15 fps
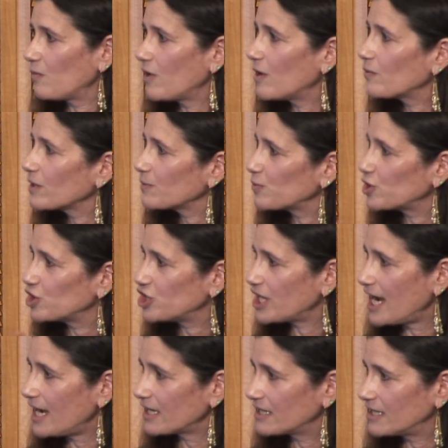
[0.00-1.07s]
what we're
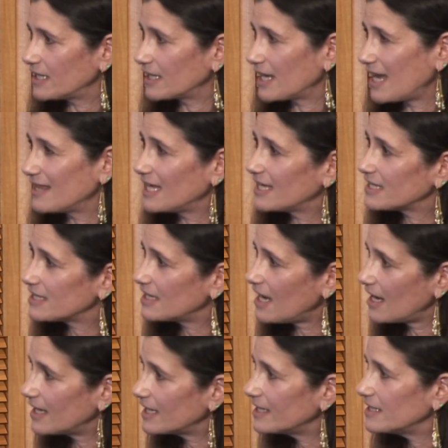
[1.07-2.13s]
projecting, and that's
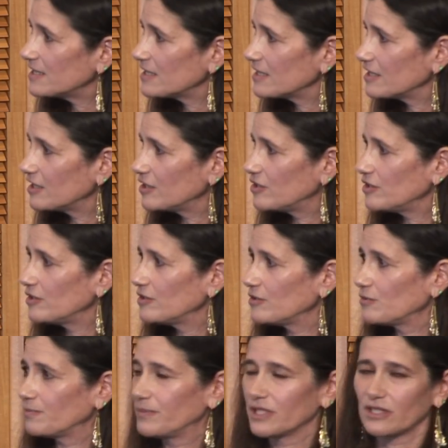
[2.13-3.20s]
not easy to
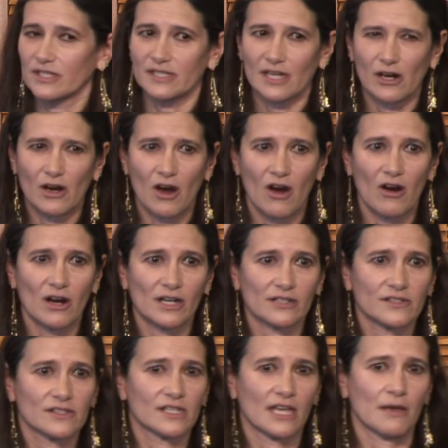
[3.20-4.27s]
do because our
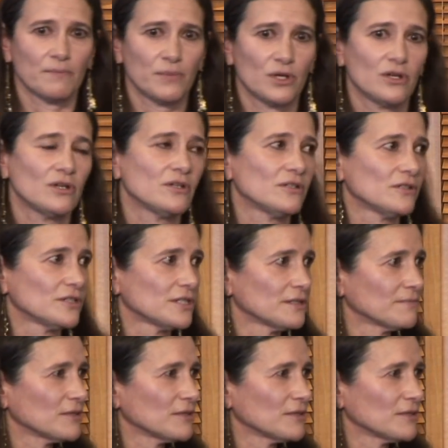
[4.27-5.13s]
hearts get pulled,